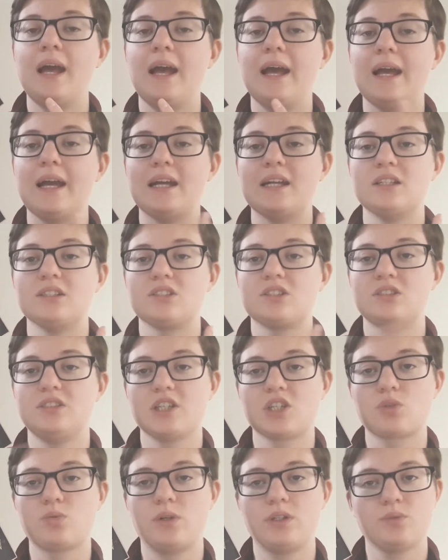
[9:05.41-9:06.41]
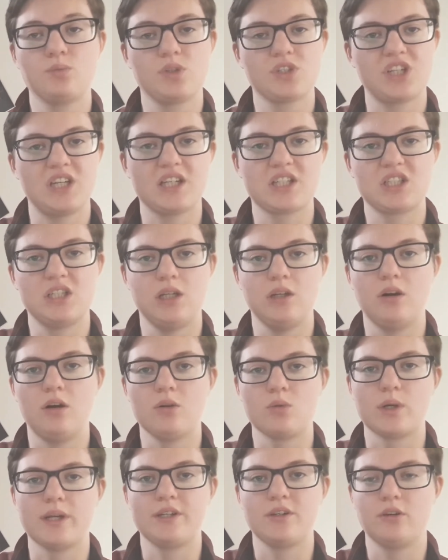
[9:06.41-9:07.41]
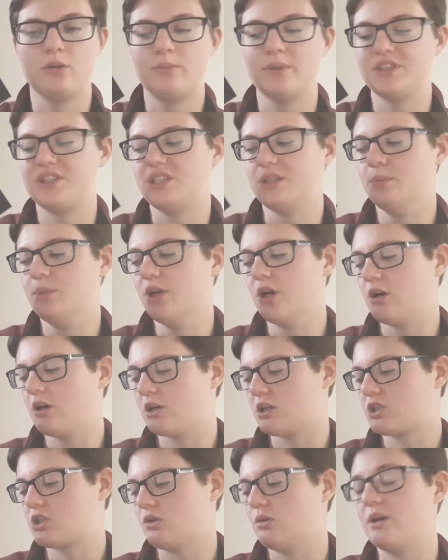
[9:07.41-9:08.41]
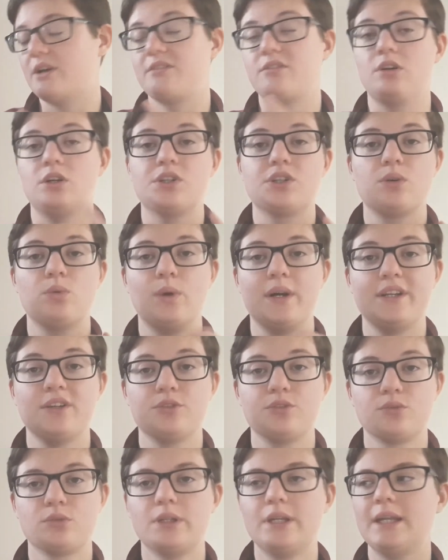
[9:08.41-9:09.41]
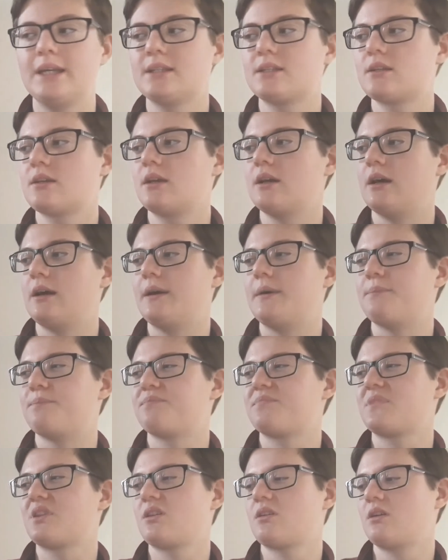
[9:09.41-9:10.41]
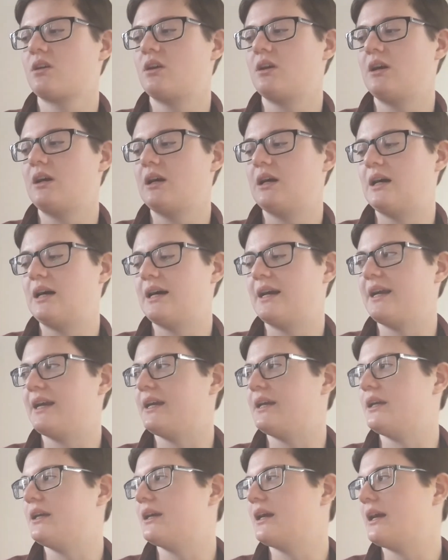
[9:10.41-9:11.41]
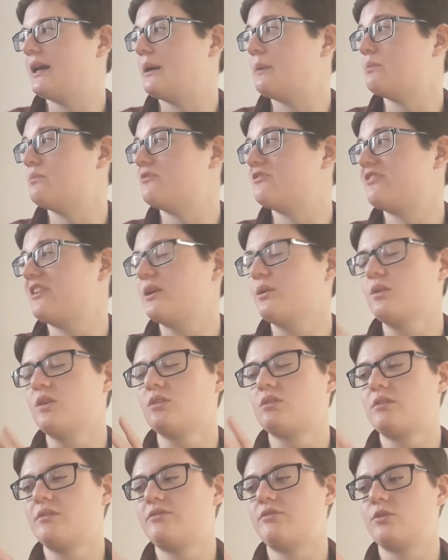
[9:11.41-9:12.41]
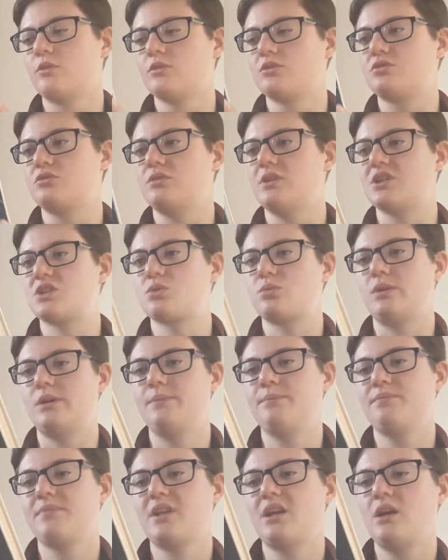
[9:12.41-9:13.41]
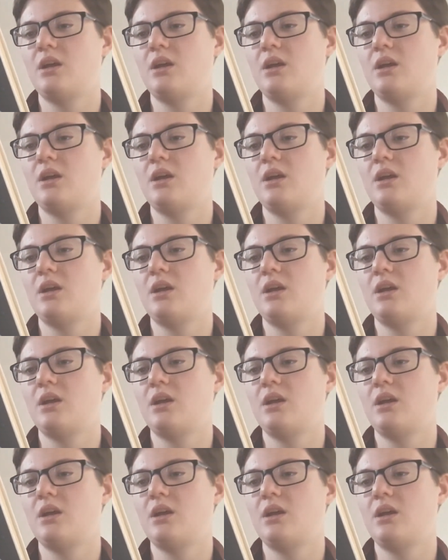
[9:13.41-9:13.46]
And this one was actually already on my TBR, so I thought, why not read it? I am very looking forward to this one.